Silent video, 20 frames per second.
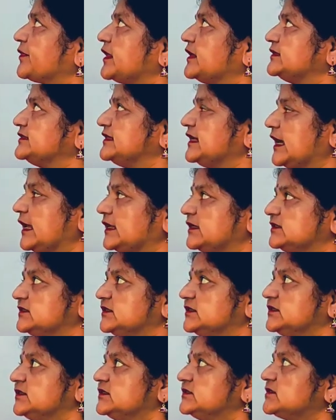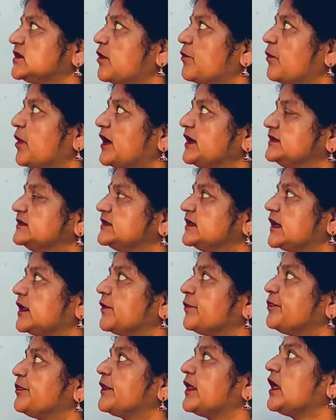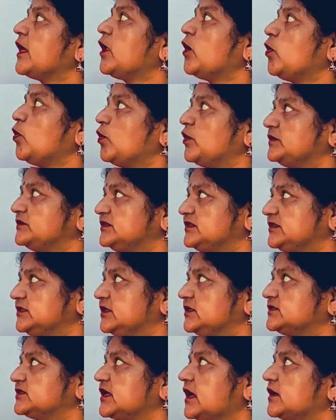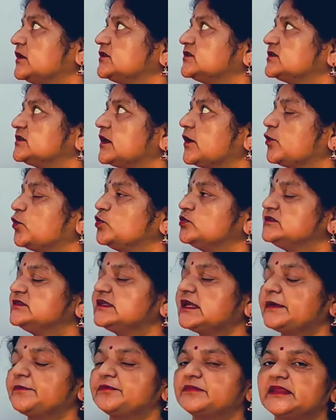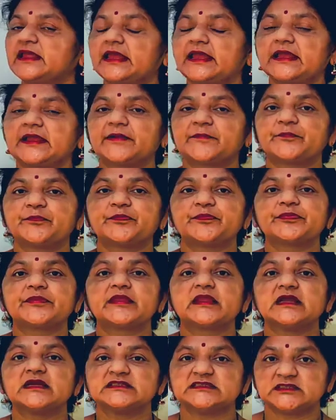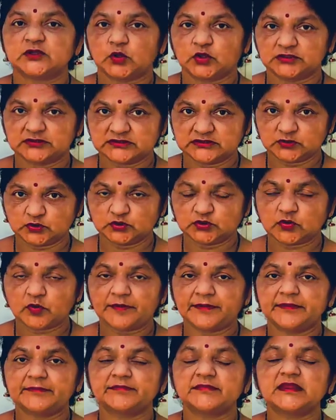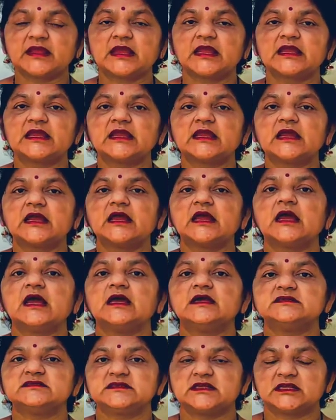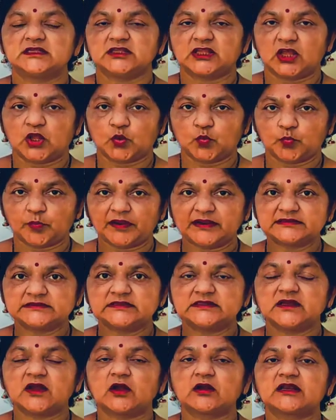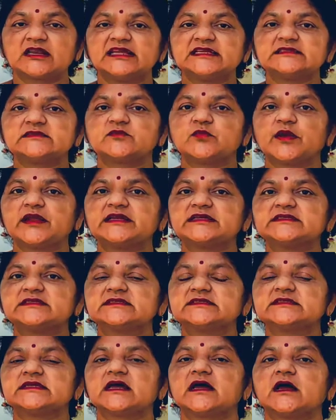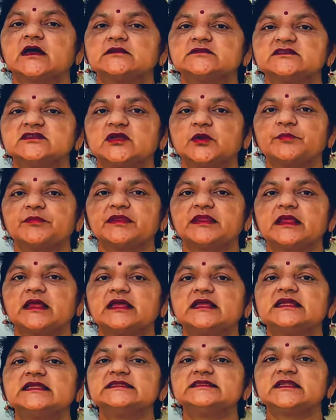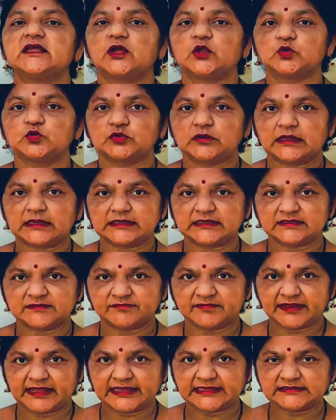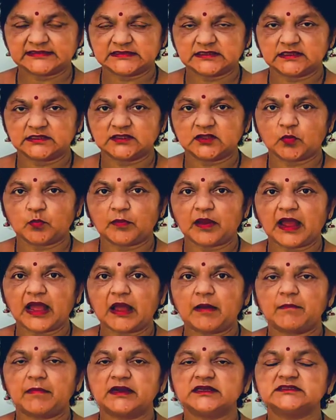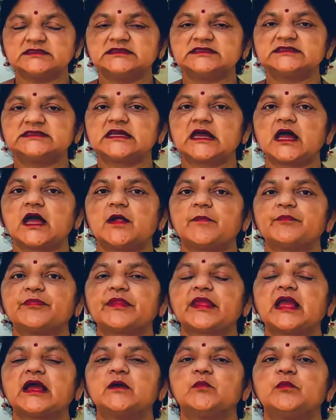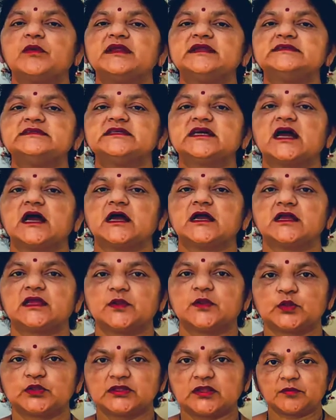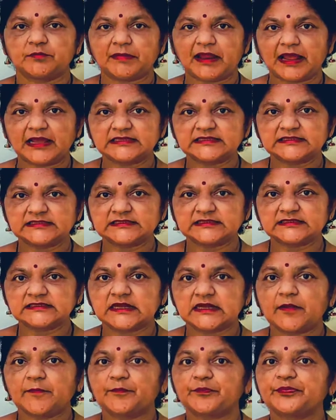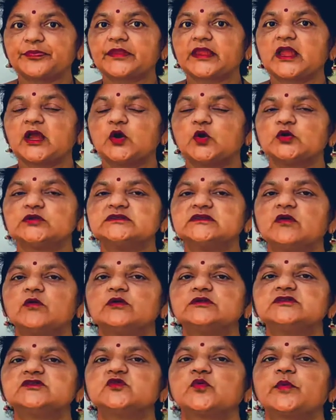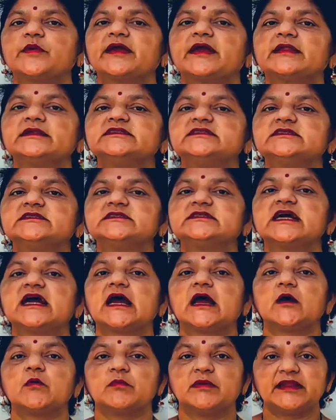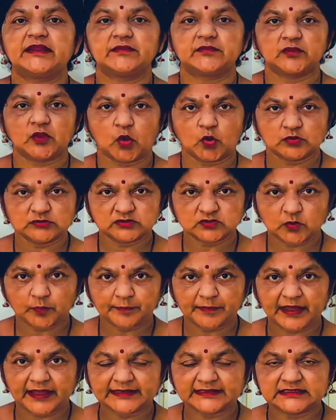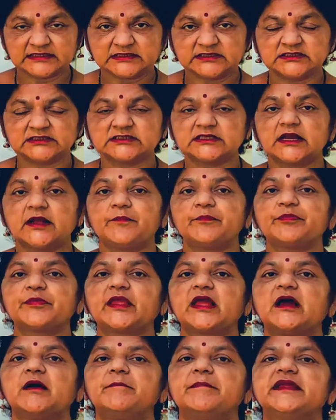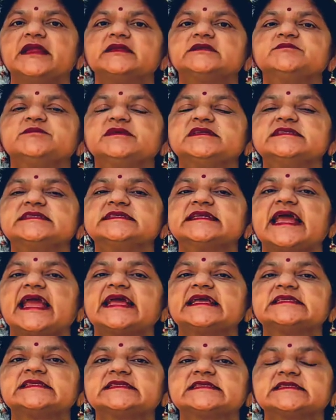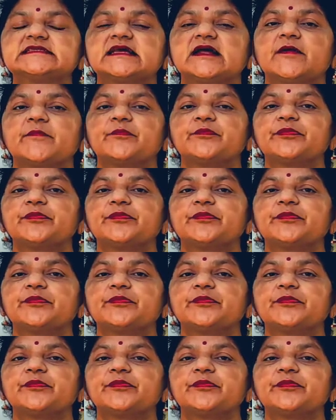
So the child is wondering, the teachers also do the same thing? Did they do the same thing? Did they pinch chocolate flakes? That means hit chocolate flakes in their hands and eat in the class. When they also punished, were they also punished for making mistakes?